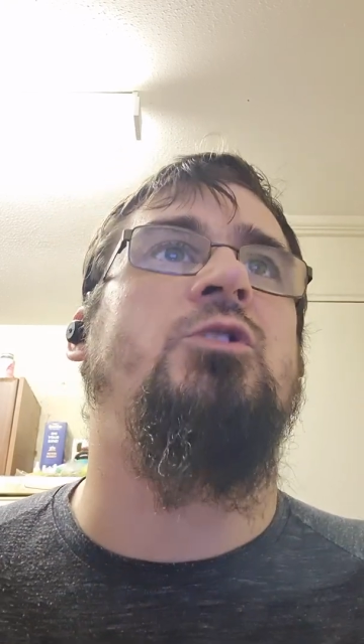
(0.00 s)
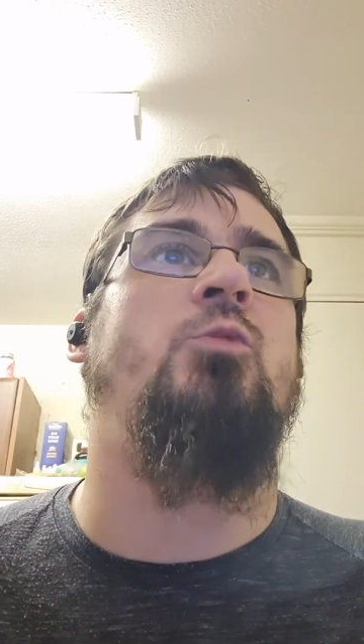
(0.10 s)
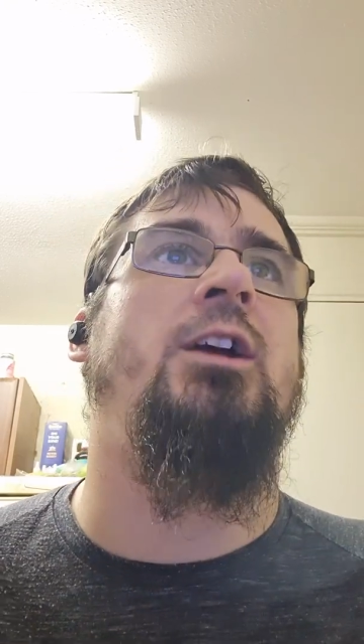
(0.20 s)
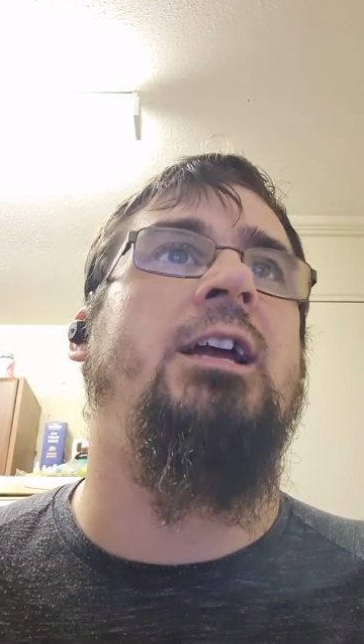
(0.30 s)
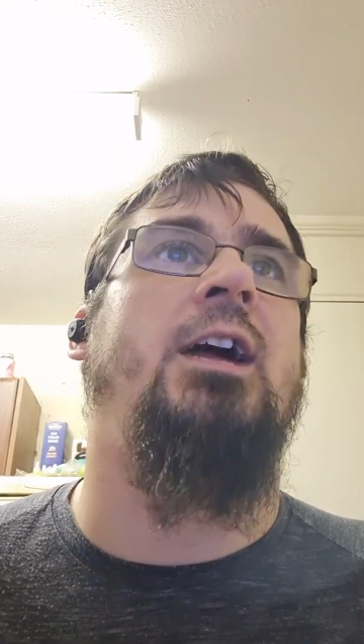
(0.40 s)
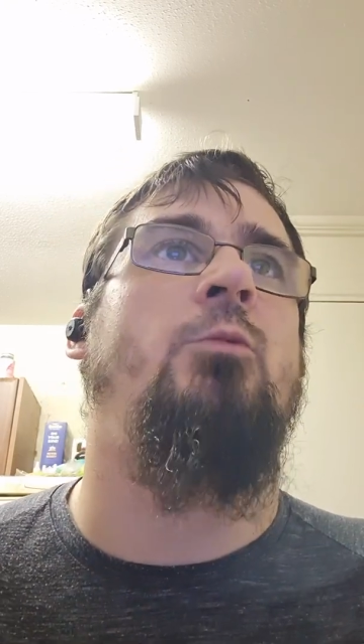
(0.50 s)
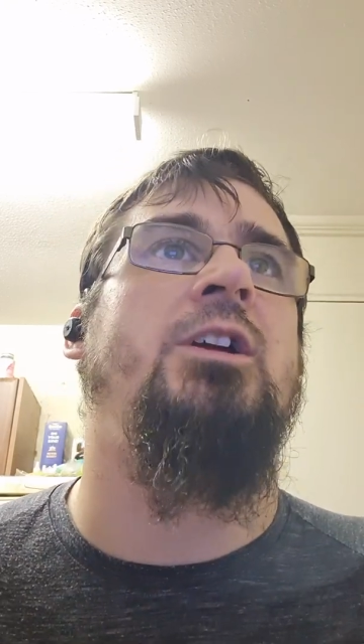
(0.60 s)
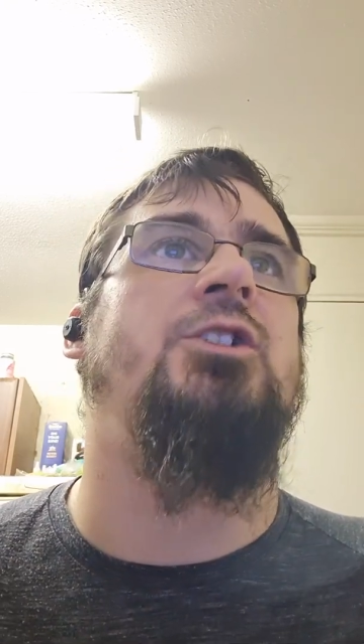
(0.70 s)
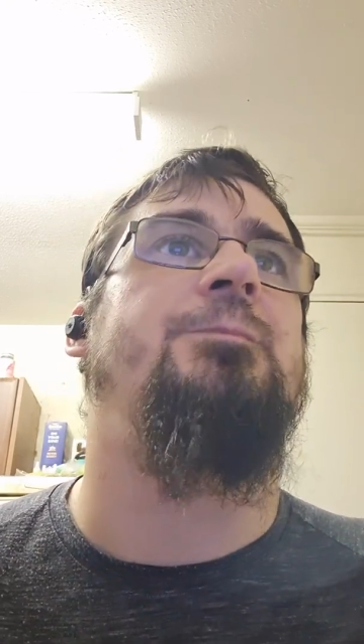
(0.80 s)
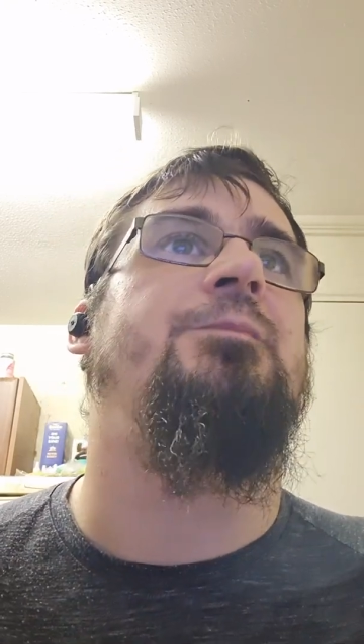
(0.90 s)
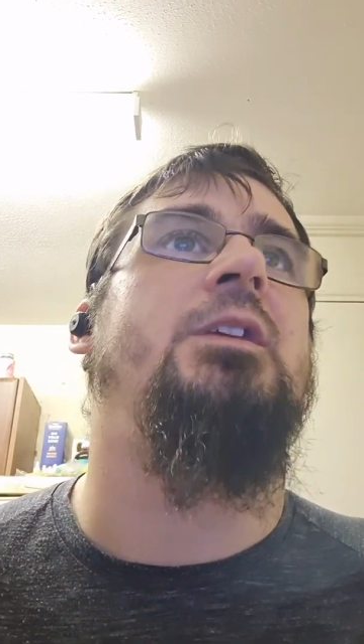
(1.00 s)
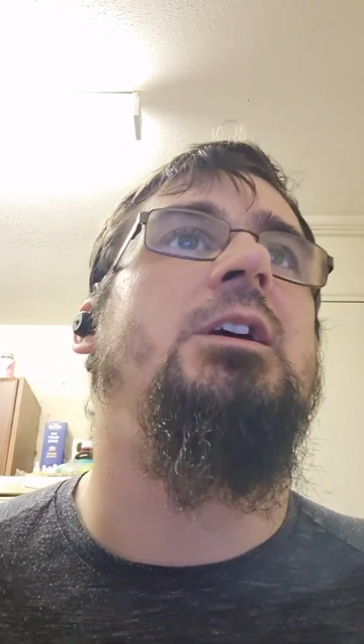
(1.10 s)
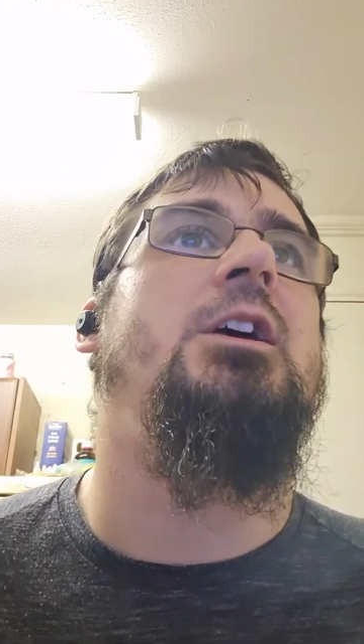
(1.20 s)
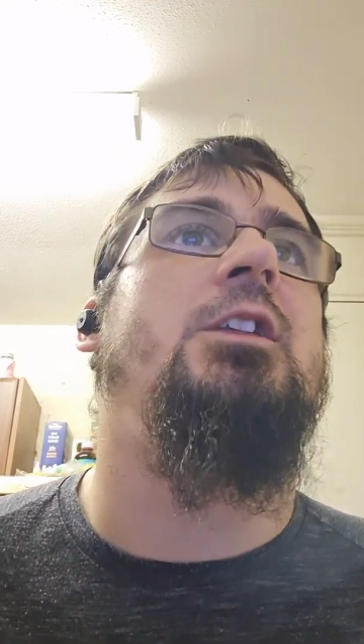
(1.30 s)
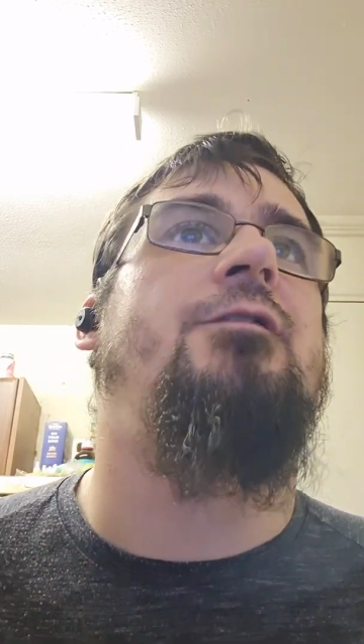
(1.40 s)
working out which.
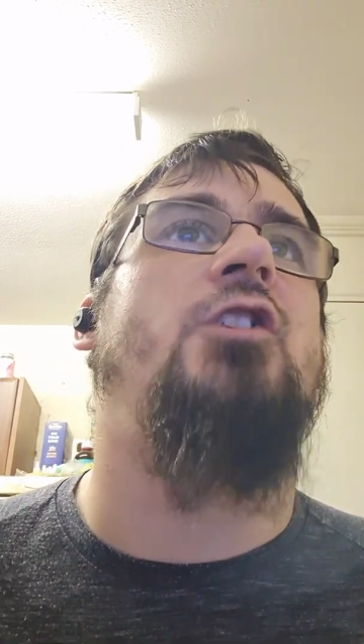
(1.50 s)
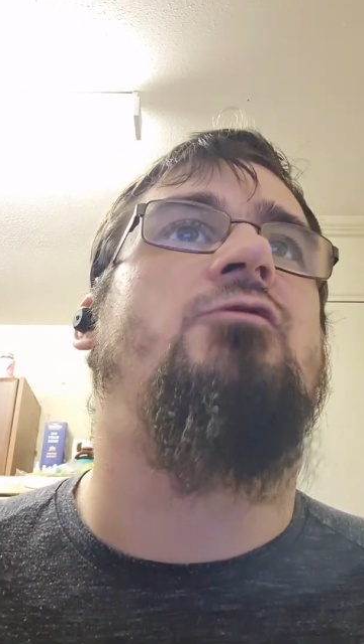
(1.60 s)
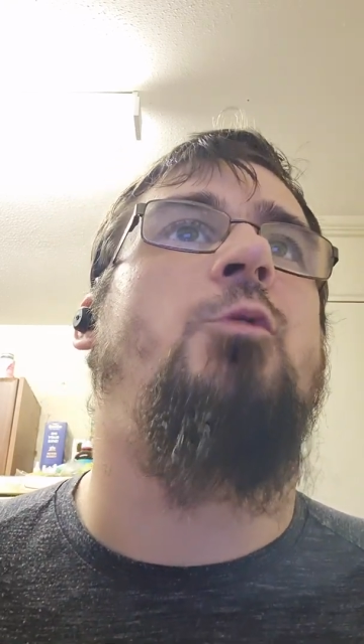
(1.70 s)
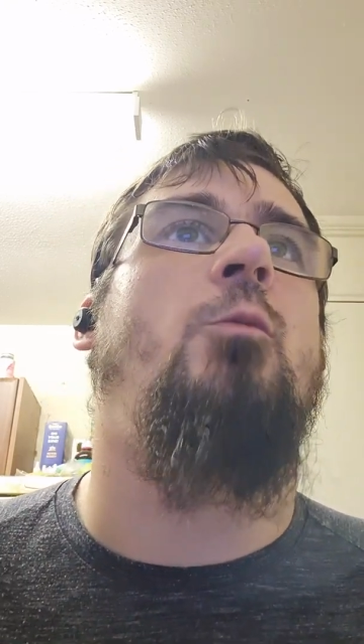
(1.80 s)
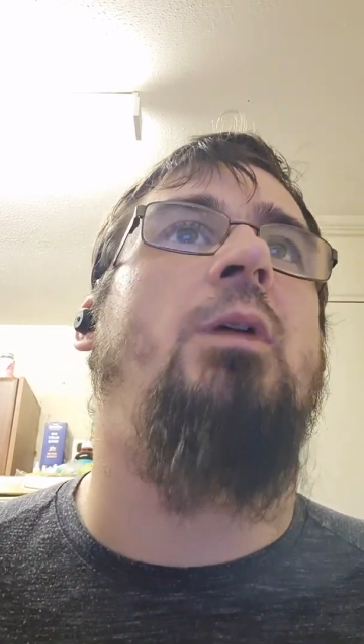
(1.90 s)
The first report